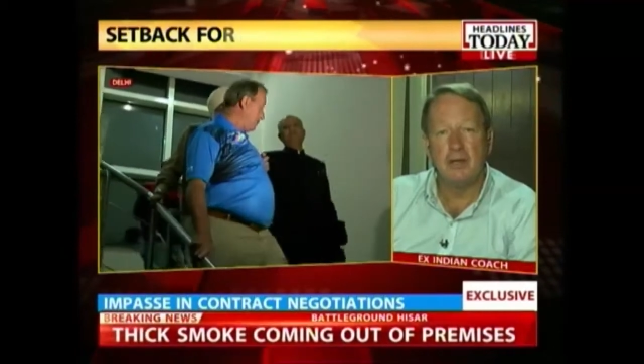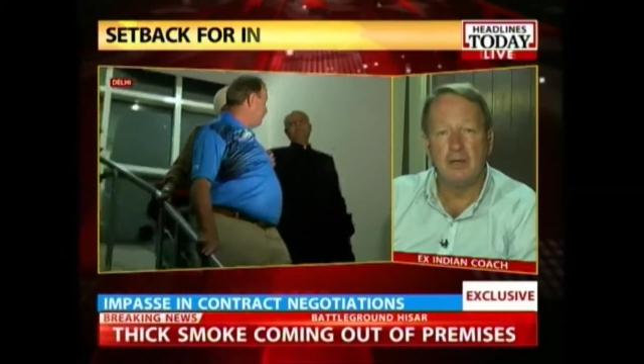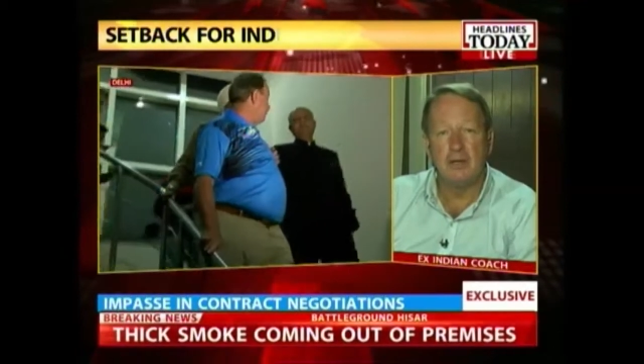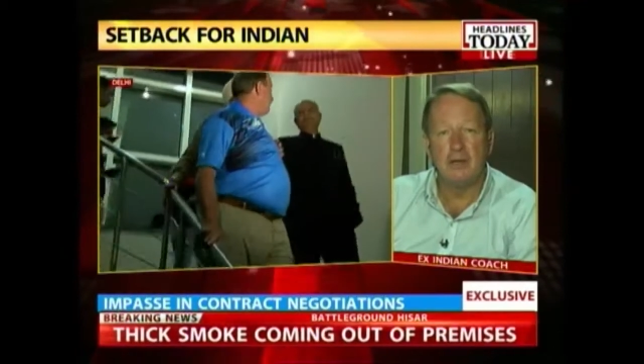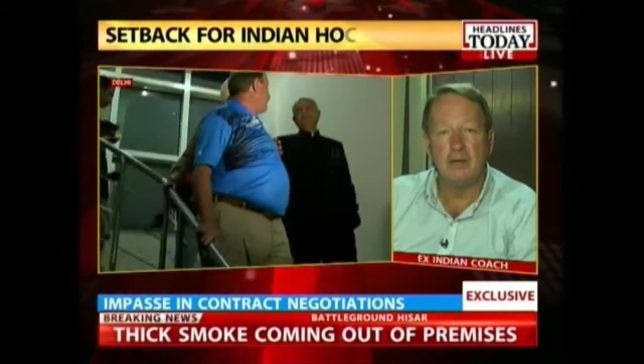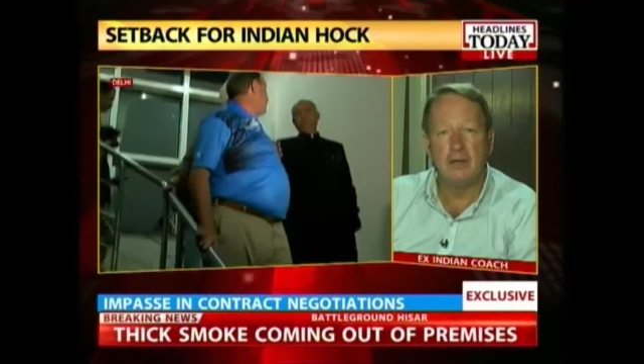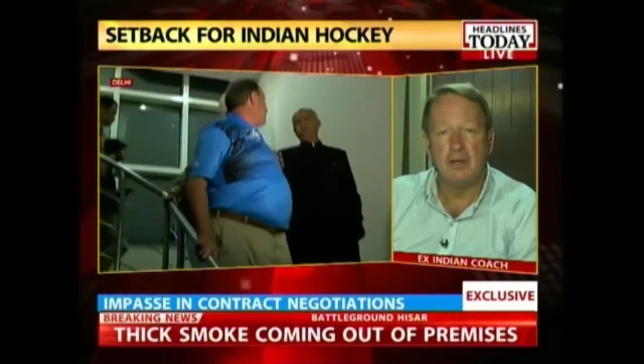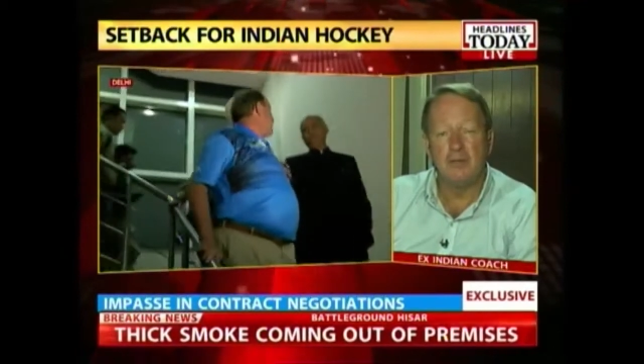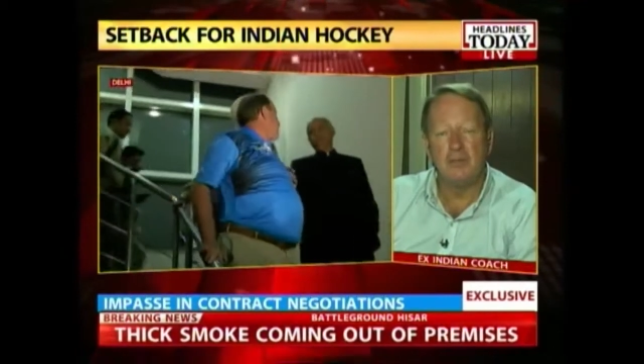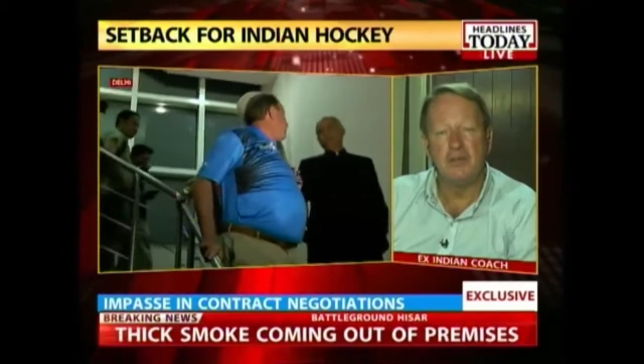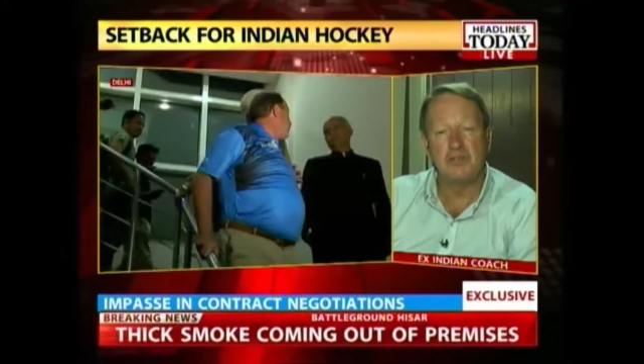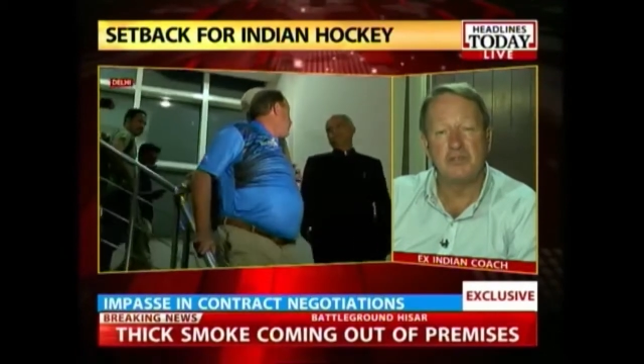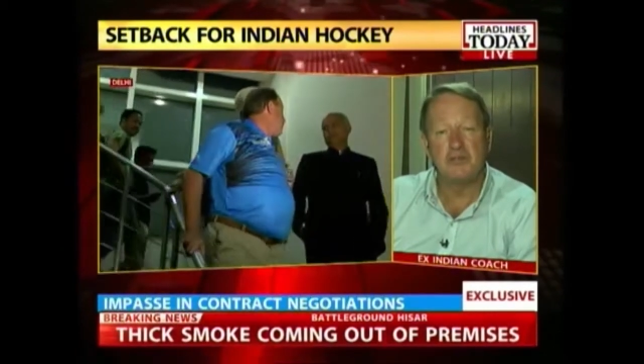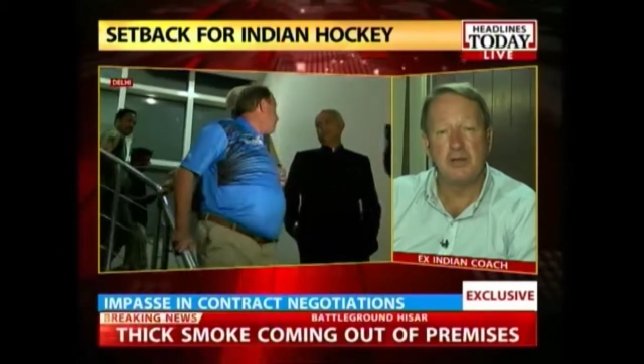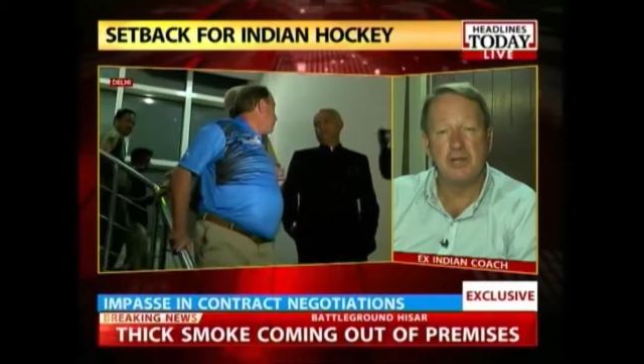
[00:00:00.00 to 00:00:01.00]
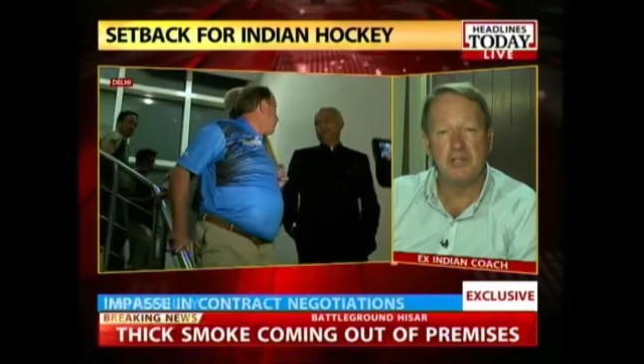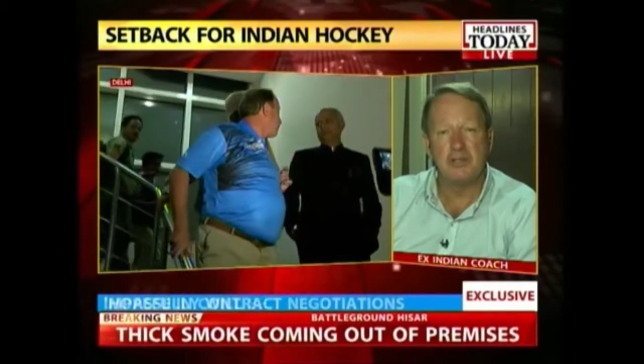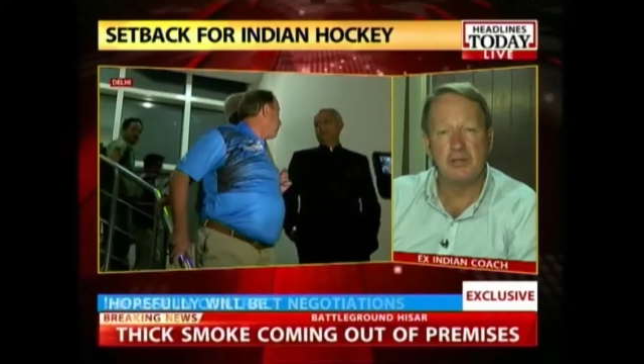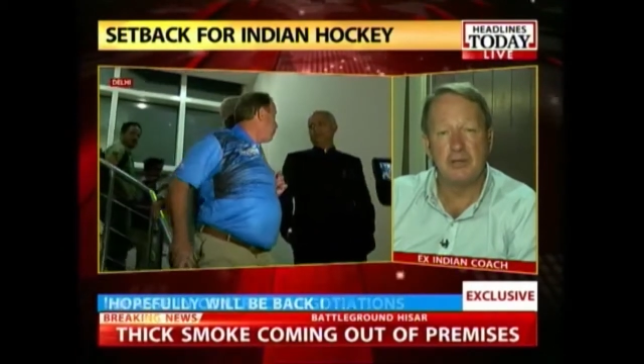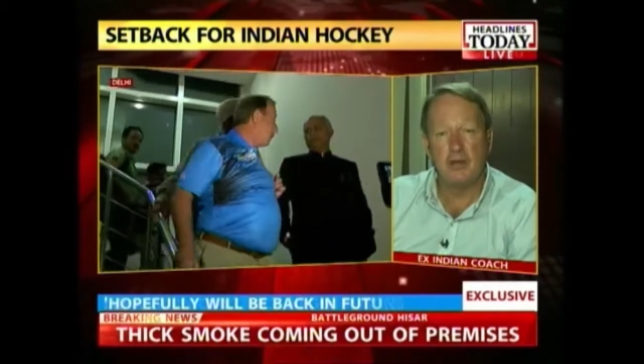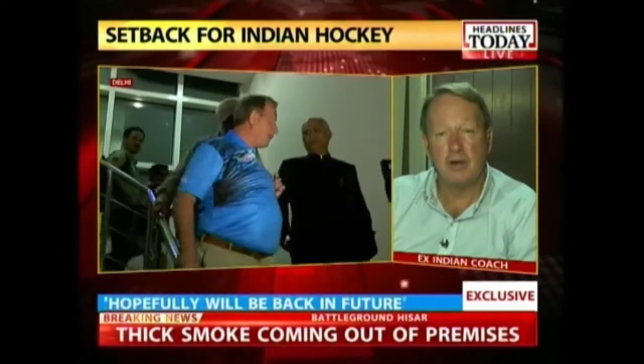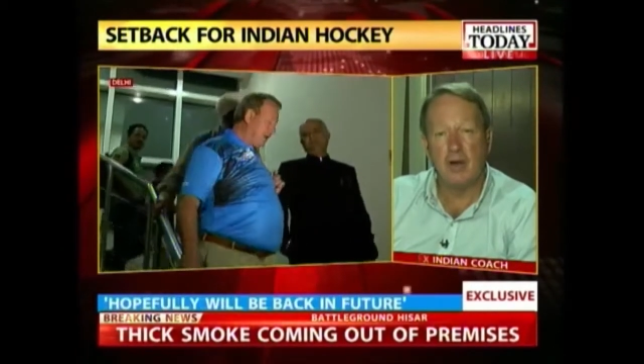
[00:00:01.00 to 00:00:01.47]
in the
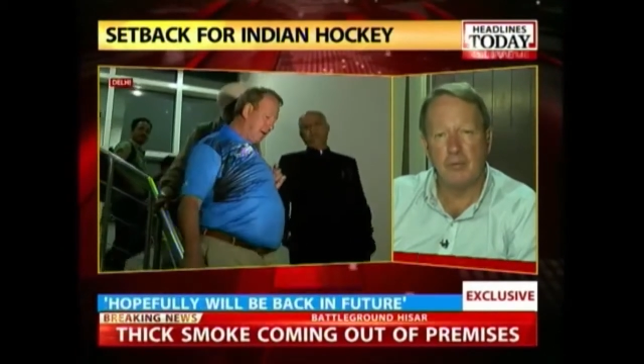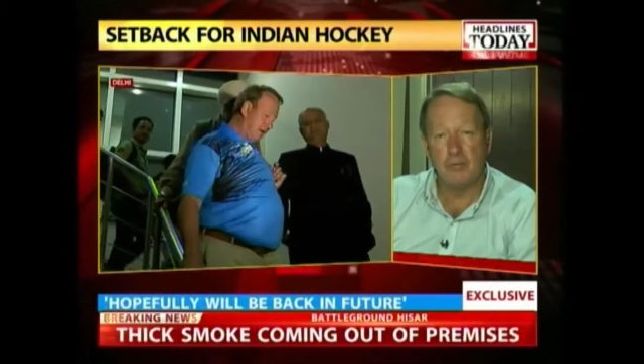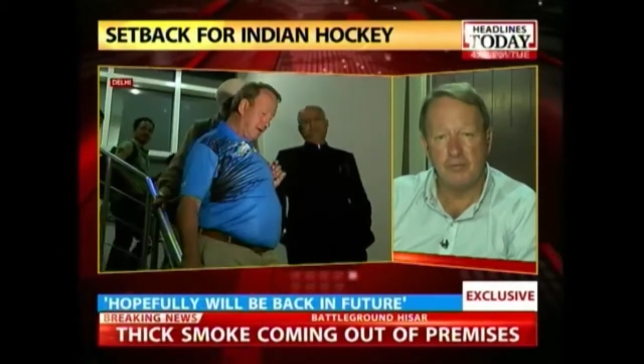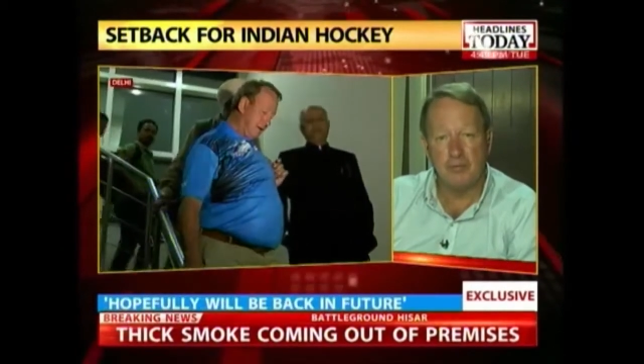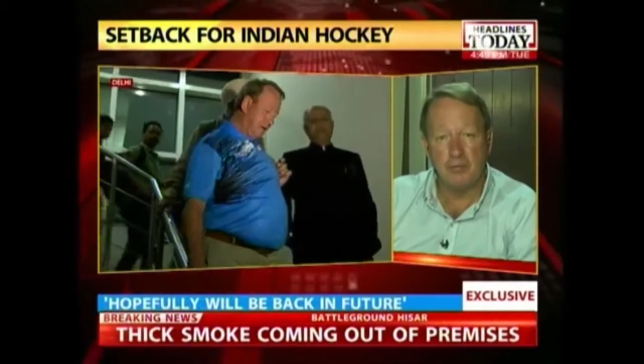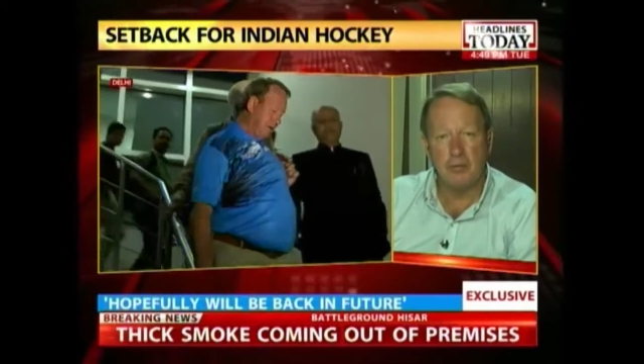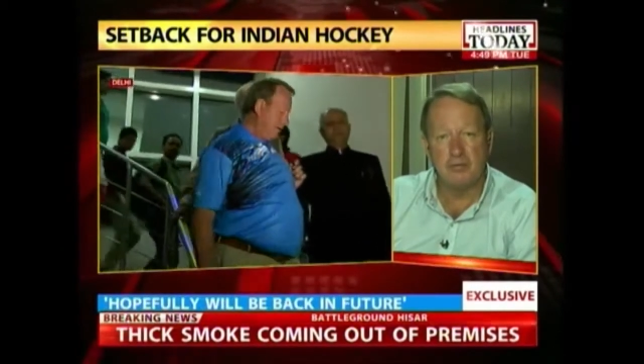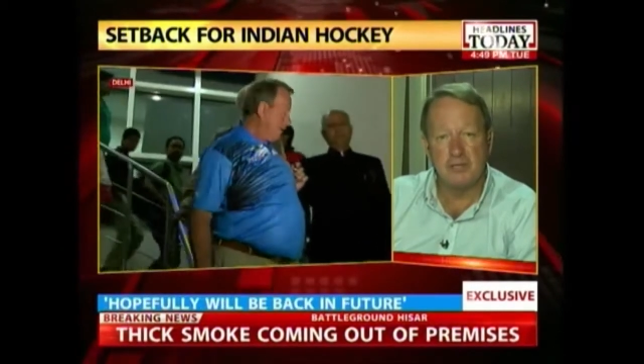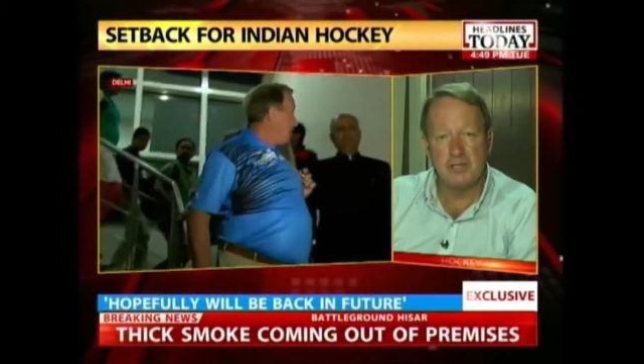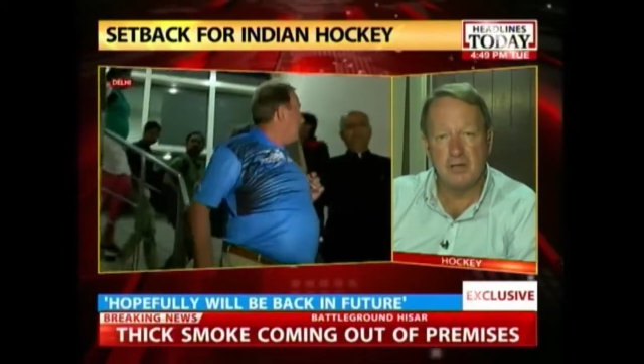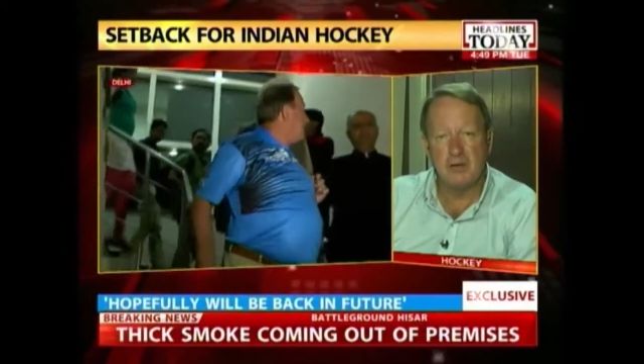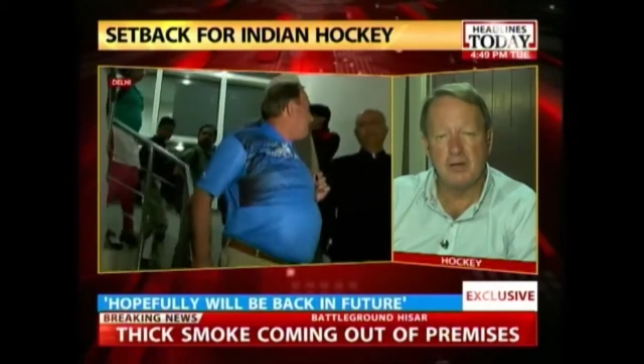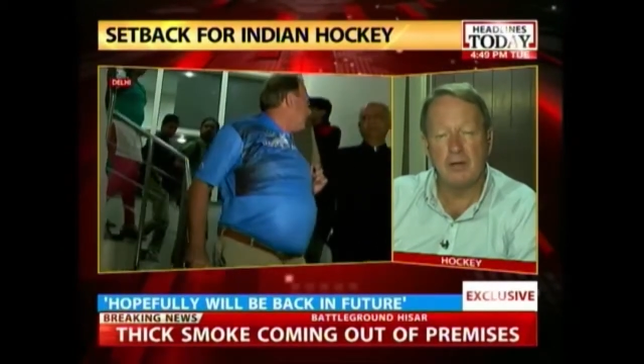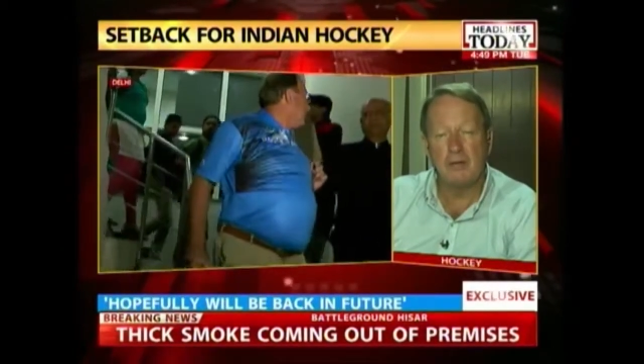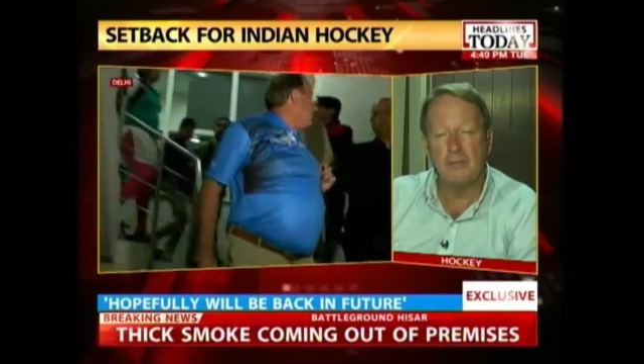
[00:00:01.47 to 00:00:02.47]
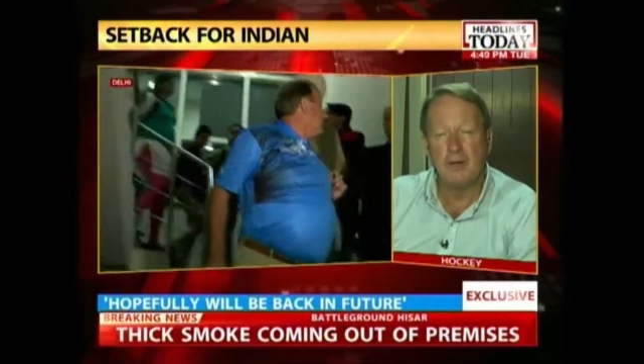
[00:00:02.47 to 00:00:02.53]
administration in the high performance area,